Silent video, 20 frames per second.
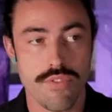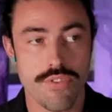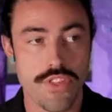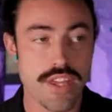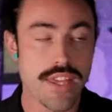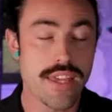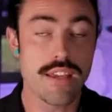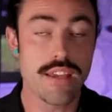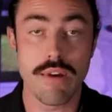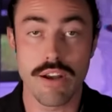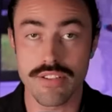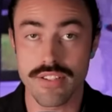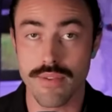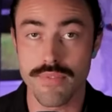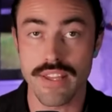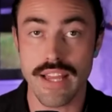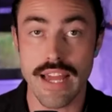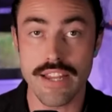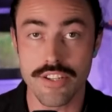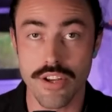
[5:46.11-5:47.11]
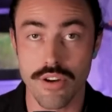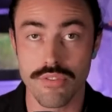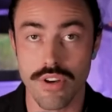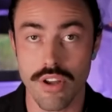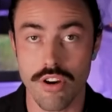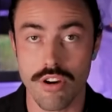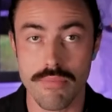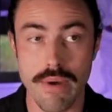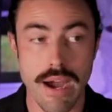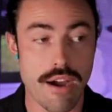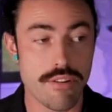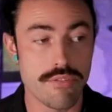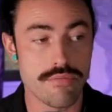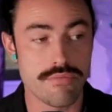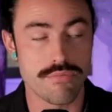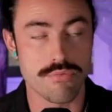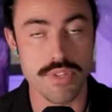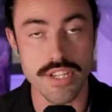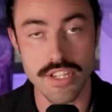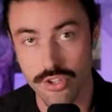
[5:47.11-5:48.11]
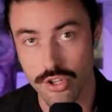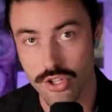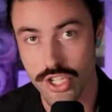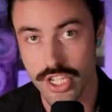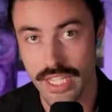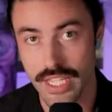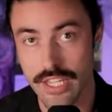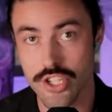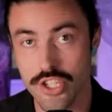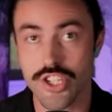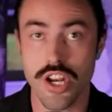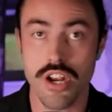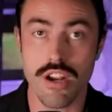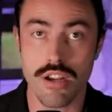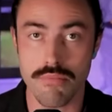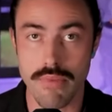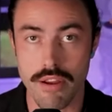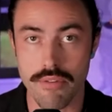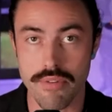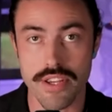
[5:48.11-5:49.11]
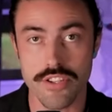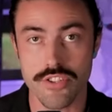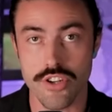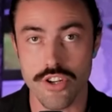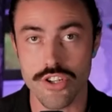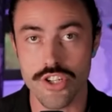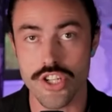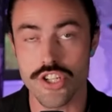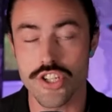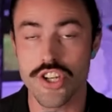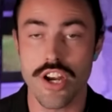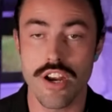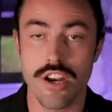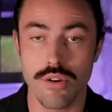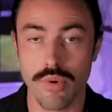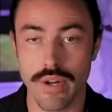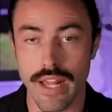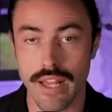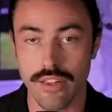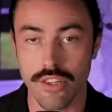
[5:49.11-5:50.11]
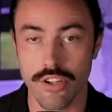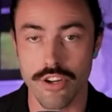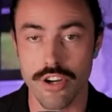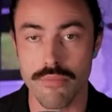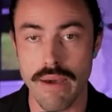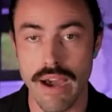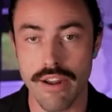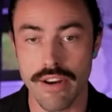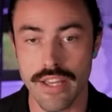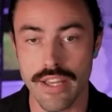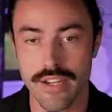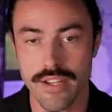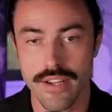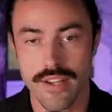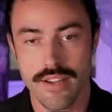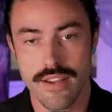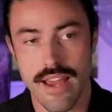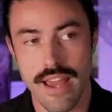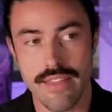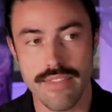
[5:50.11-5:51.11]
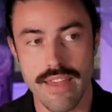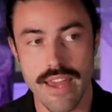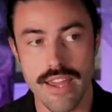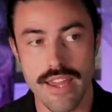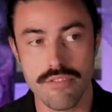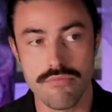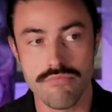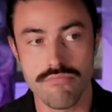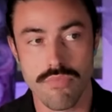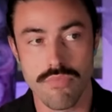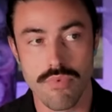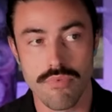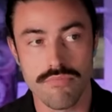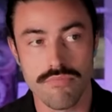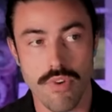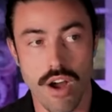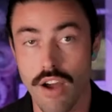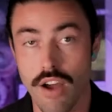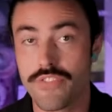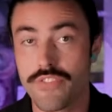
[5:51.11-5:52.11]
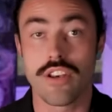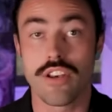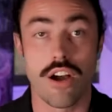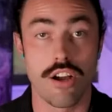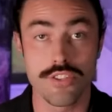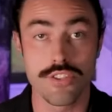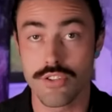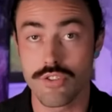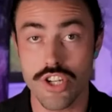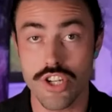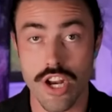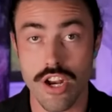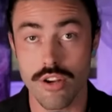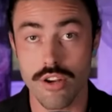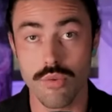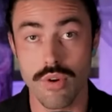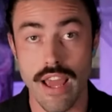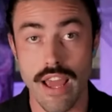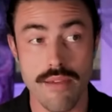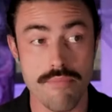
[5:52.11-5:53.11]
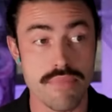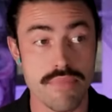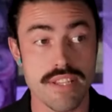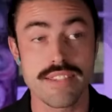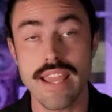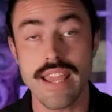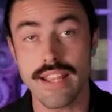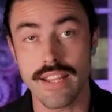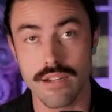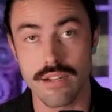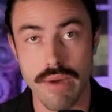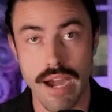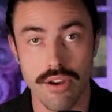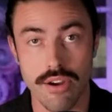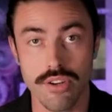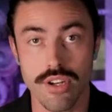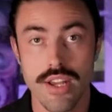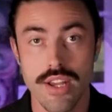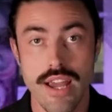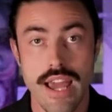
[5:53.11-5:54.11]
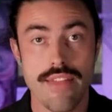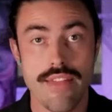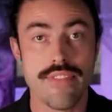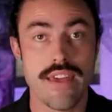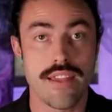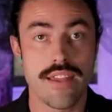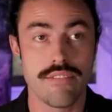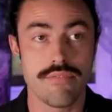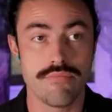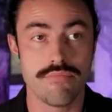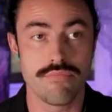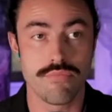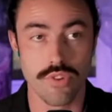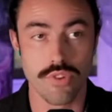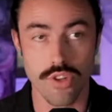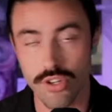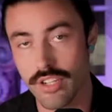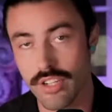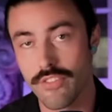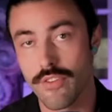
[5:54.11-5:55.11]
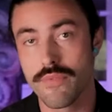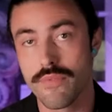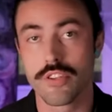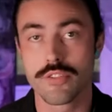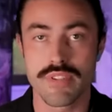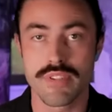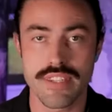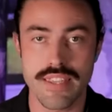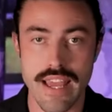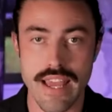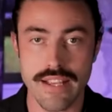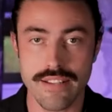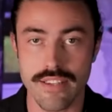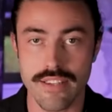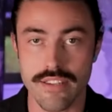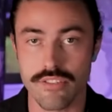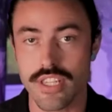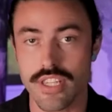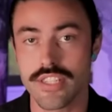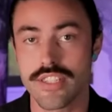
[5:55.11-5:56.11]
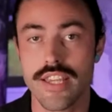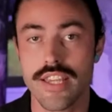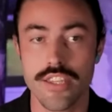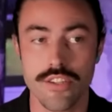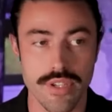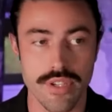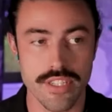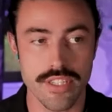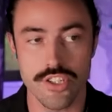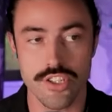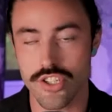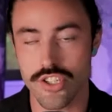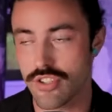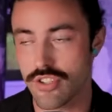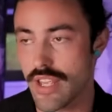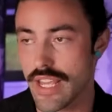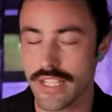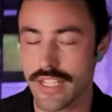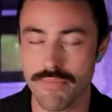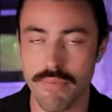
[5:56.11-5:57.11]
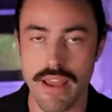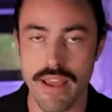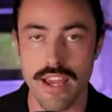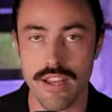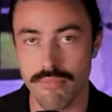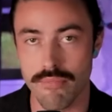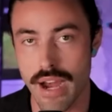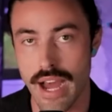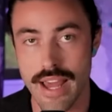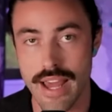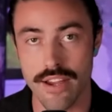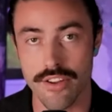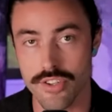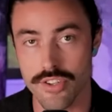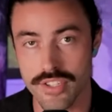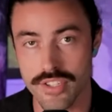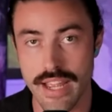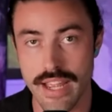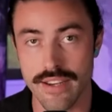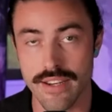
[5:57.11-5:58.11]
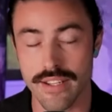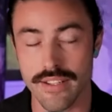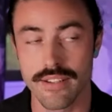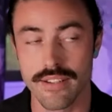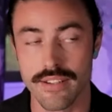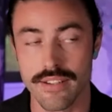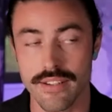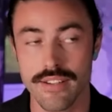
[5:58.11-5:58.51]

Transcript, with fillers: thinking about something I don't know about, researching it, sharing my research, and sharing what I learn about it. And then often also sharing what I'm mistaken about, and then learning from those mistakes and continuing to just expand my understanding.